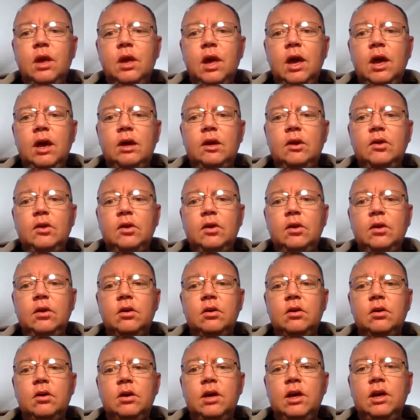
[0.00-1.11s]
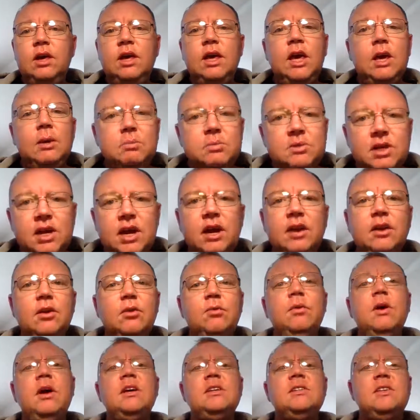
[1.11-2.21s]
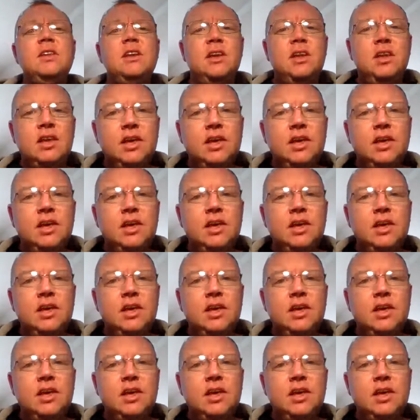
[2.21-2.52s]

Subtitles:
and he keeps getting arrested.